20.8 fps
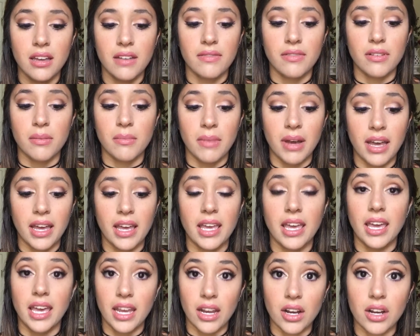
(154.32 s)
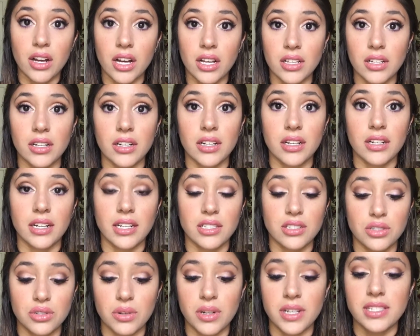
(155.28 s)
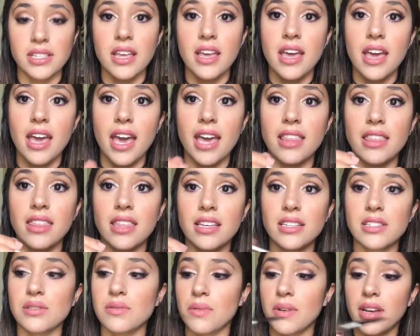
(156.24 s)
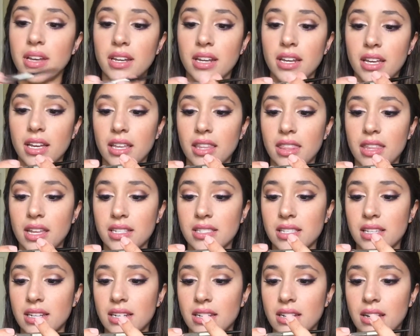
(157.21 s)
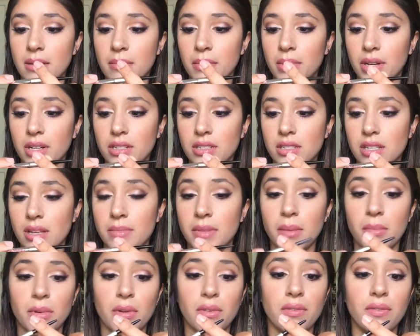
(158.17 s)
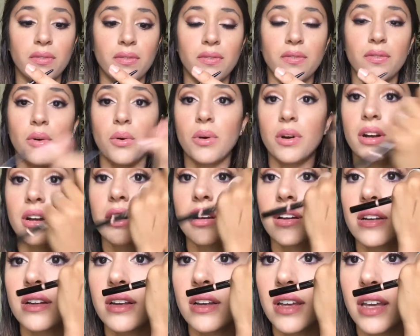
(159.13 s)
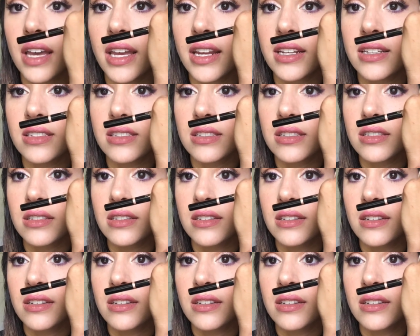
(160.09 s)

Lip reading: for my hair color, a nice choice. And this one, if it's in numbers, I'm number 4, and it's